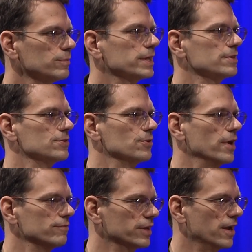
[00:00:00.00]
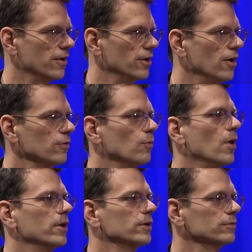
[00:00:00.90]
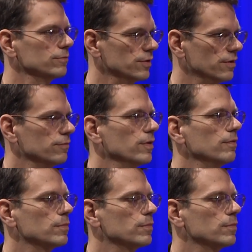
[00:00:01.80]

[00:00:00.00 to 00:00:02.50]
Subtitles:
because you don't have to carry all the water of